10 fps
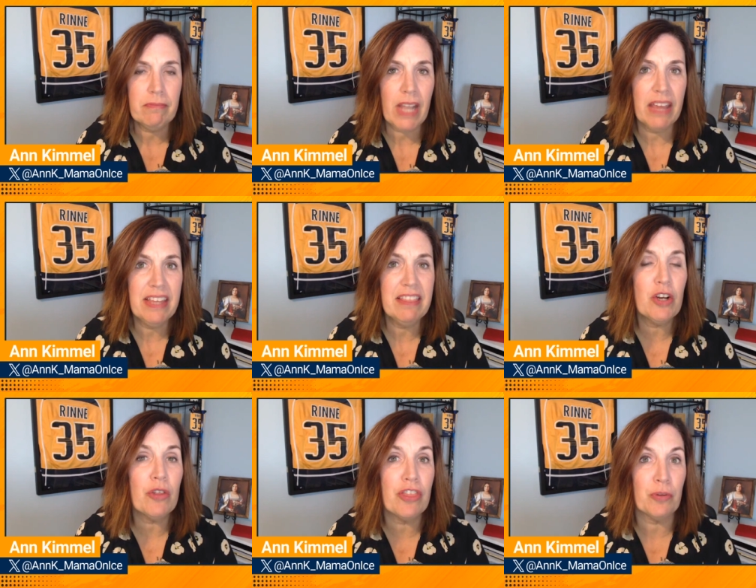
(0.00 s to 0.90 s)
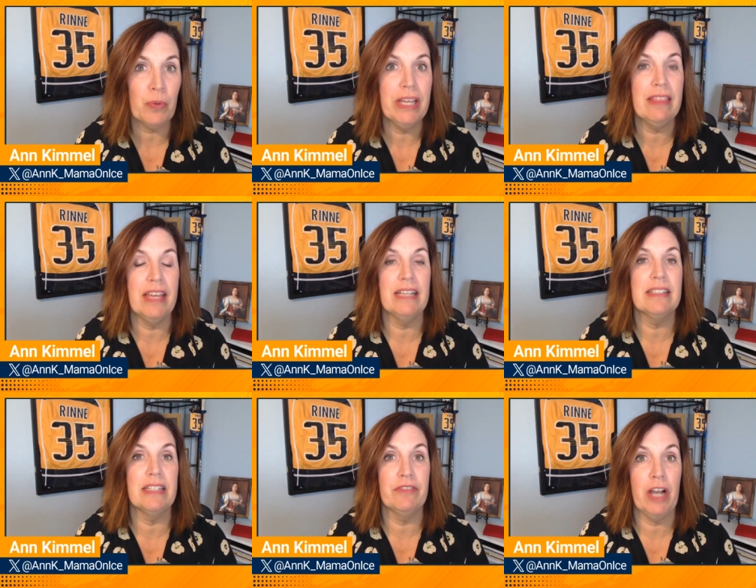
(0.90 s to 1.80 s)
I think there are three things
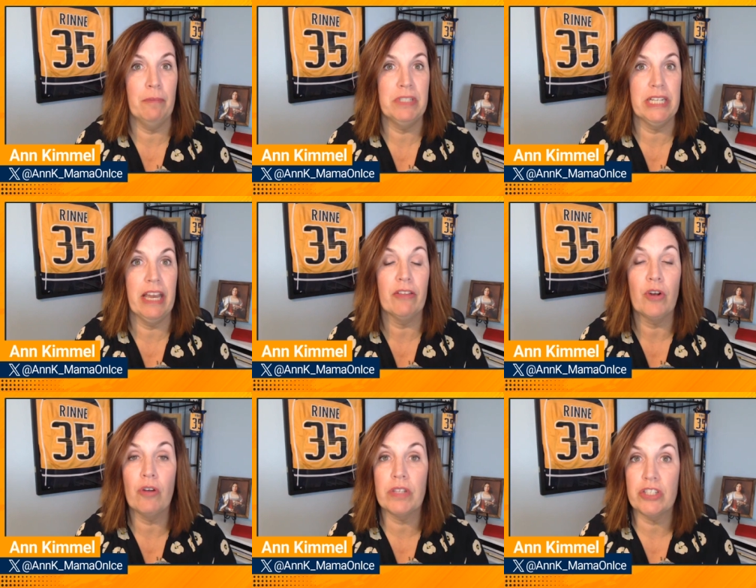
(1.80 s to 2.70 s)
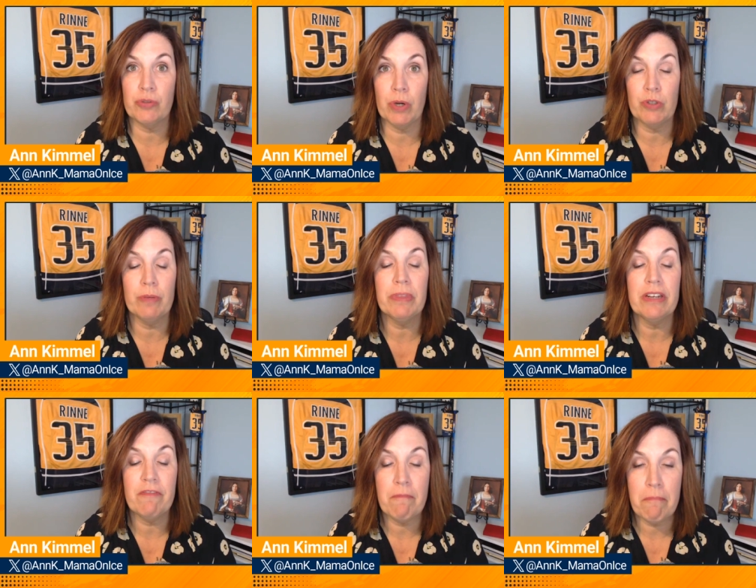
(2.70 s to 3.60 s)
that have come together over this road trip that
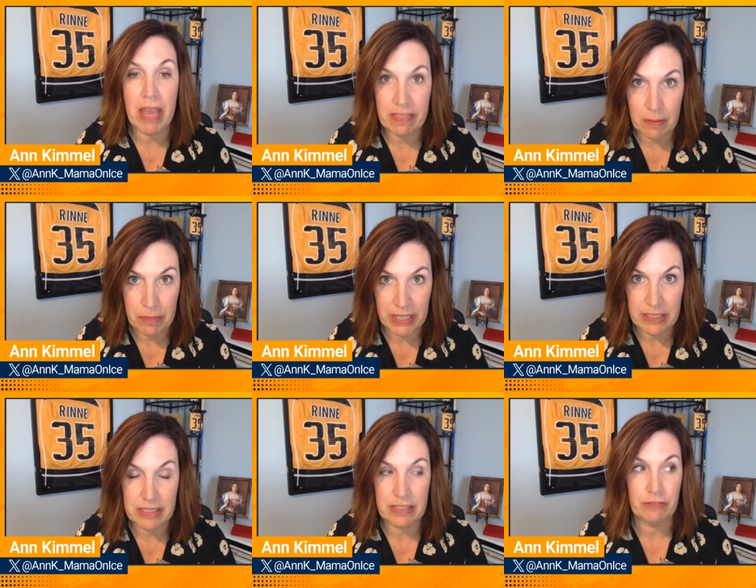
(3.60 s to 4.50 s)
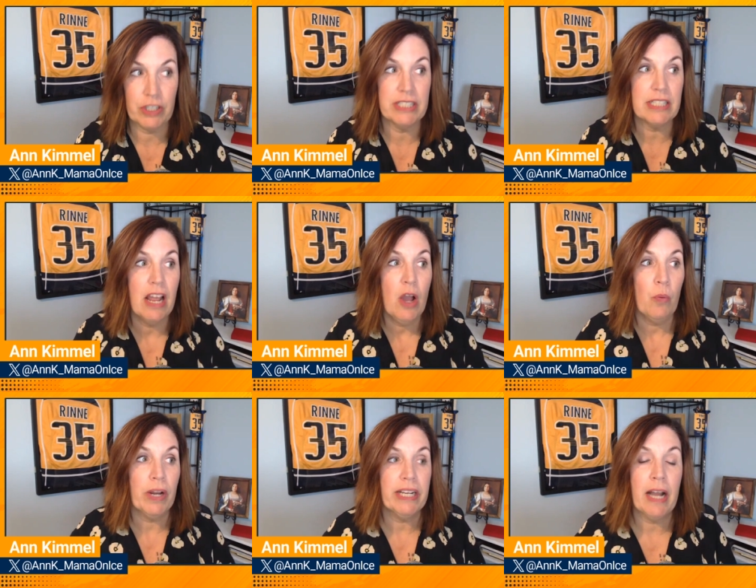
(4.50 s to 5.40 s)
have made the biggest difference
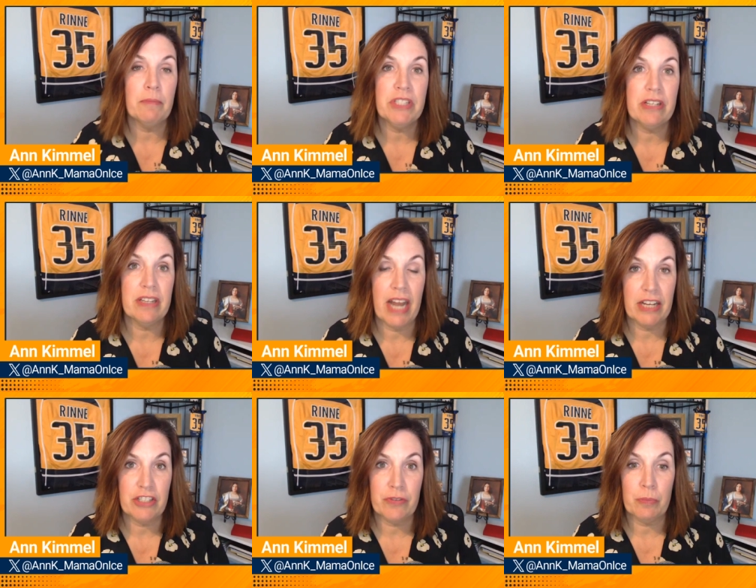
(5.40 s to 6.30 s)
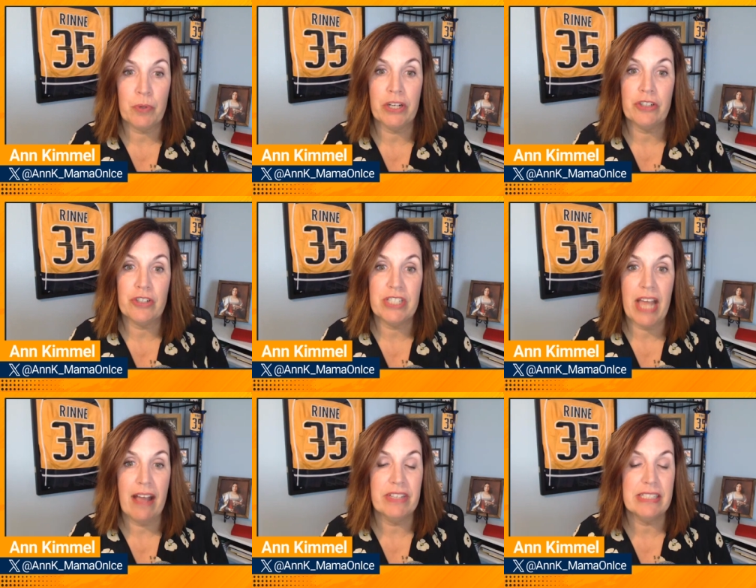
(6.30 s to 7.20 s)
when it comes to the Nashville Predators
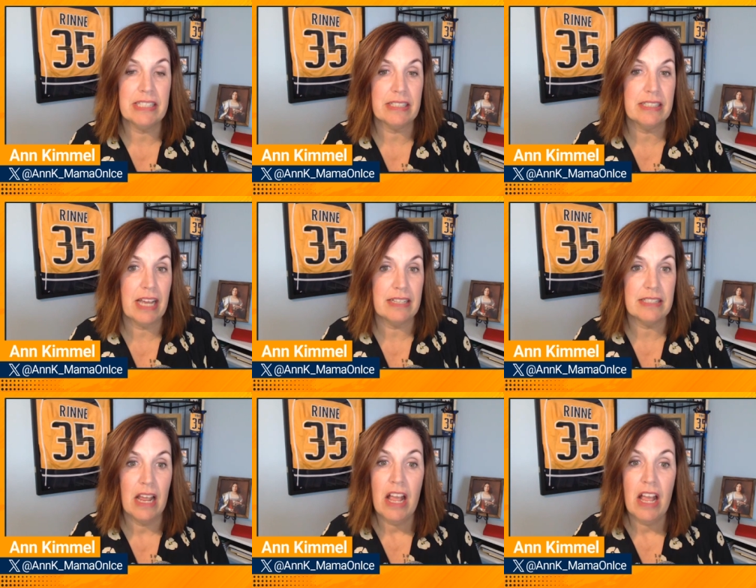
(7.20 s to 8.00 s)
having success.